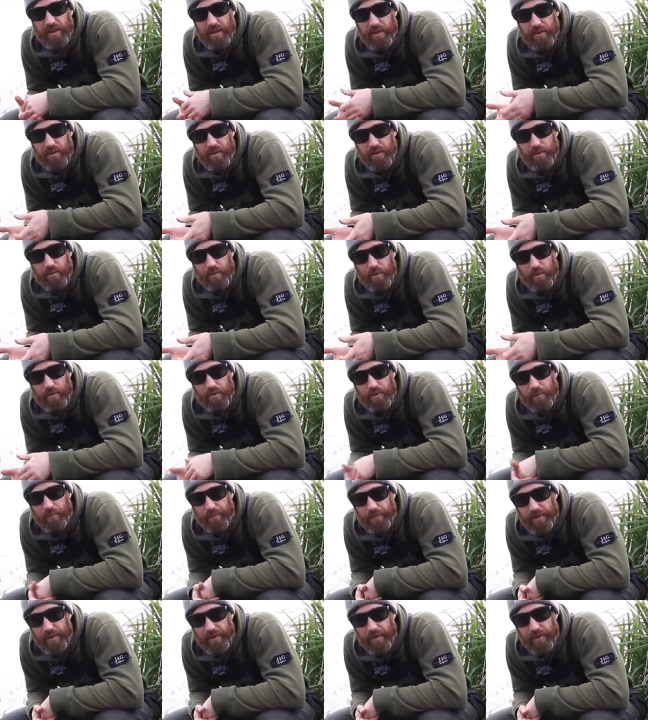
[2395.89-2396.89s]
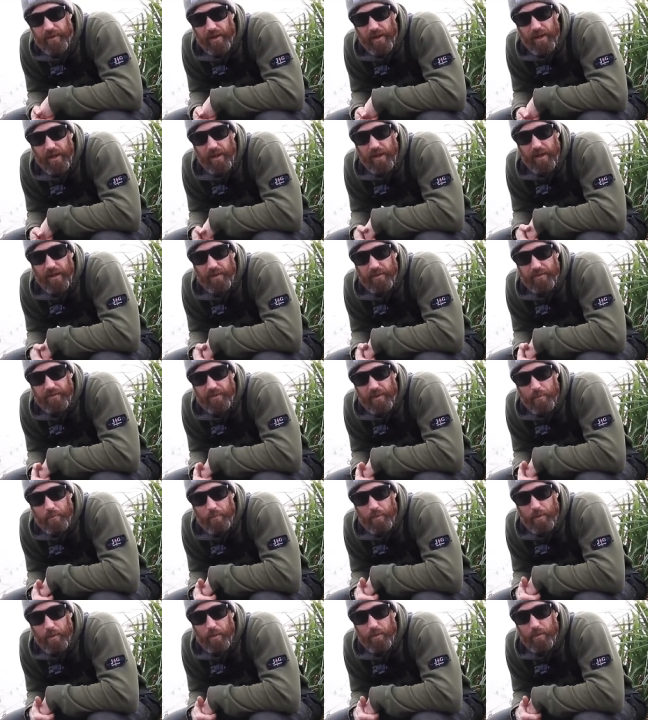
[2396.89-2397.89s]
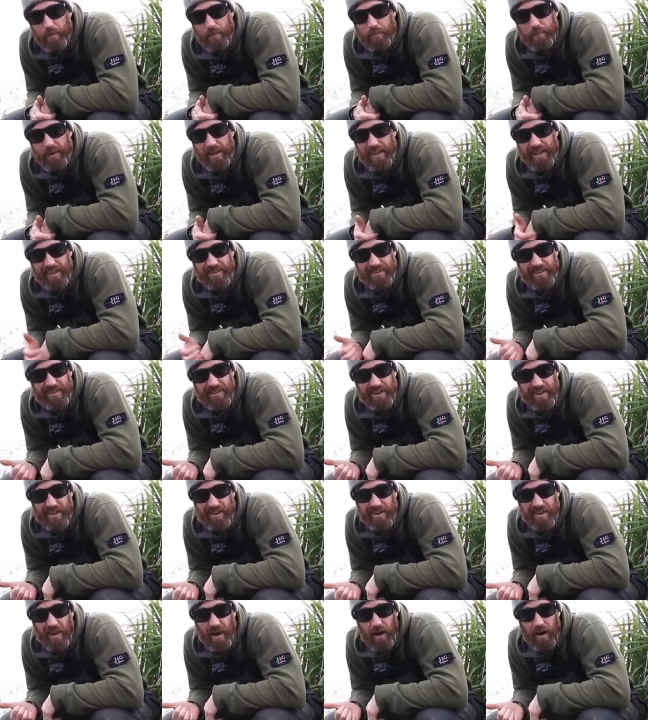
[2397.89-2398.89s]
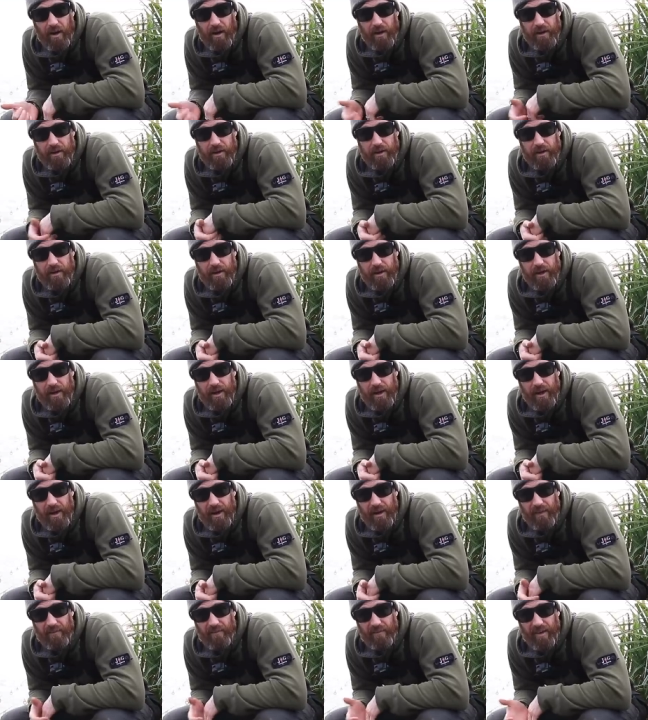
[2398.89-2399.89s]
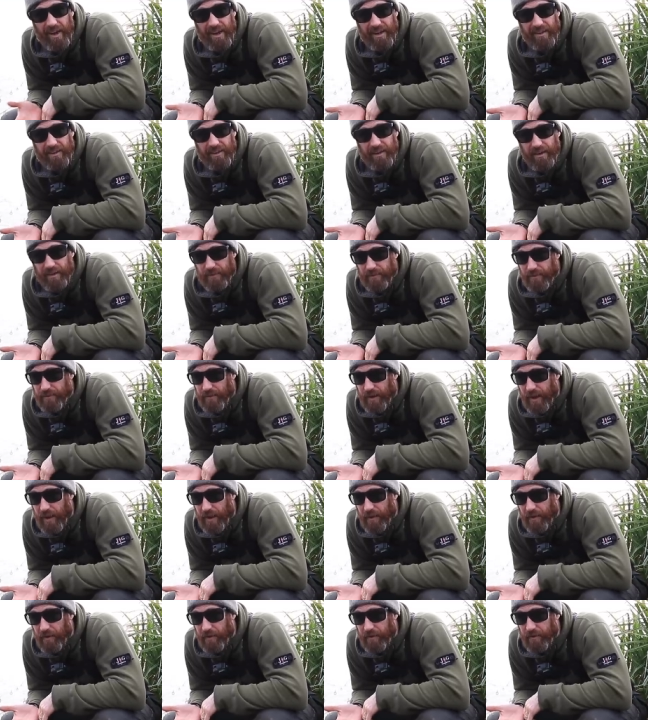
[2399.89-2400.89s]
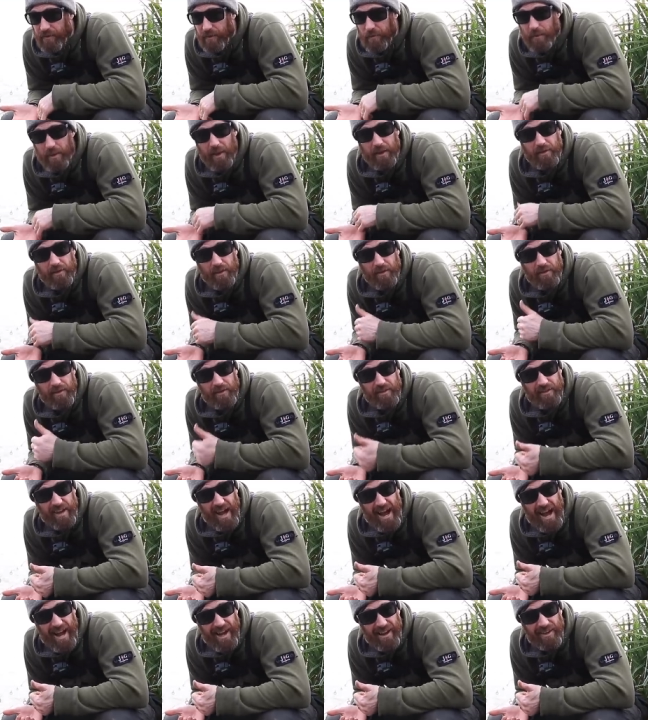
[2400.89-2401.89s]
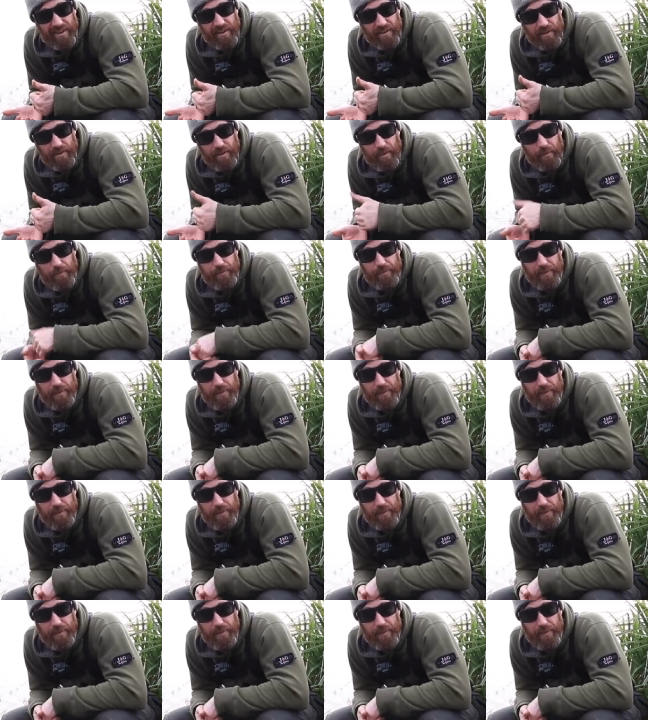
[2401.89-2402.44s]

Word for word: you just want something simple easy to tie effective and something that doesn't tangle